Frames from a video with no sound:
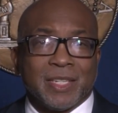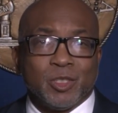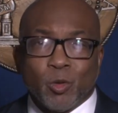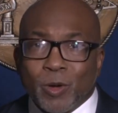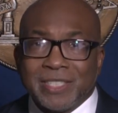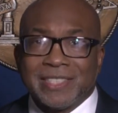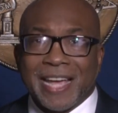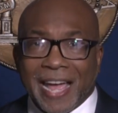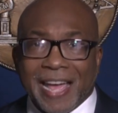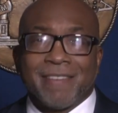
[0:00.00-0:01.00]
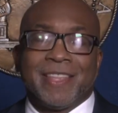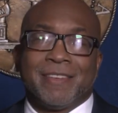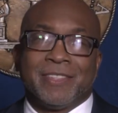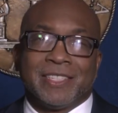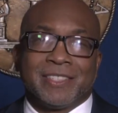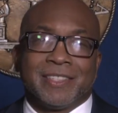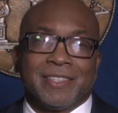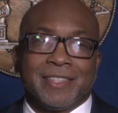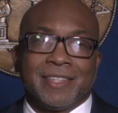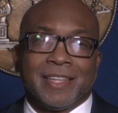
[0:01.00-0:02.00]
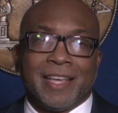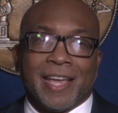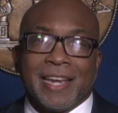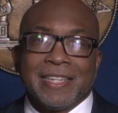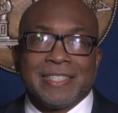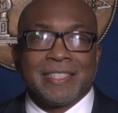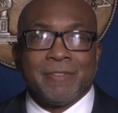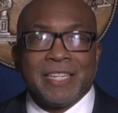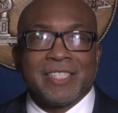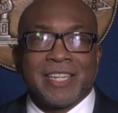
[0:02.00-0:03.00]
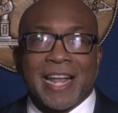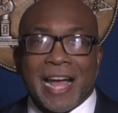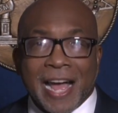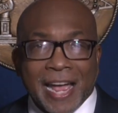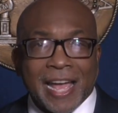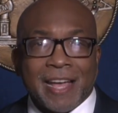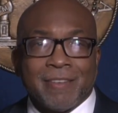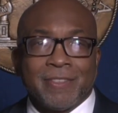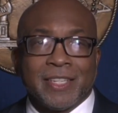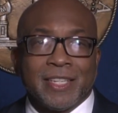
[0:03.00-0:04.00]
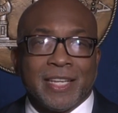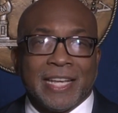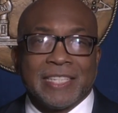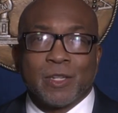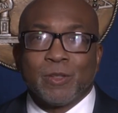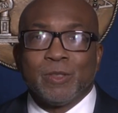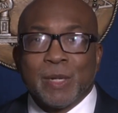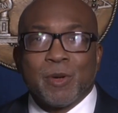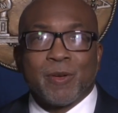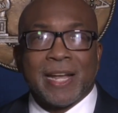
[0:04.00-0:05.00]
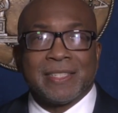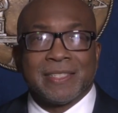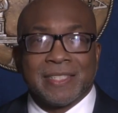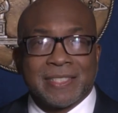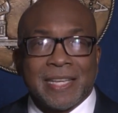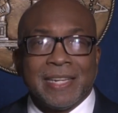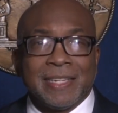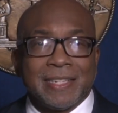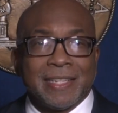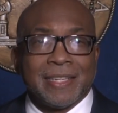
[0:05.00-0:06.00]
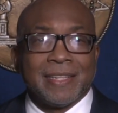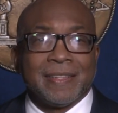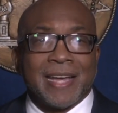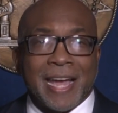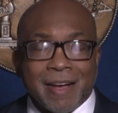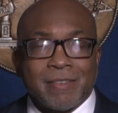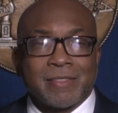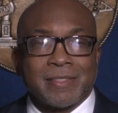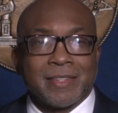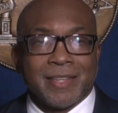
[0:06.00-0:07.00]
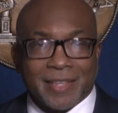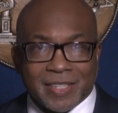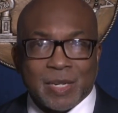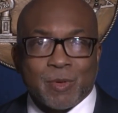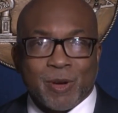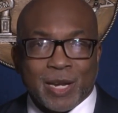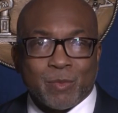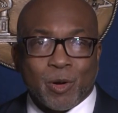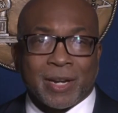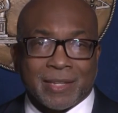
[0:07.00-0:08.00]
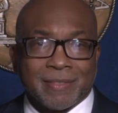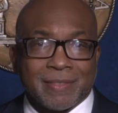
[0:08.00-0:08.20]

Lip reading: Georgians have that vision, and it is a vision I have, and so do Democrats in the Senate, the House, and the Democratic Party.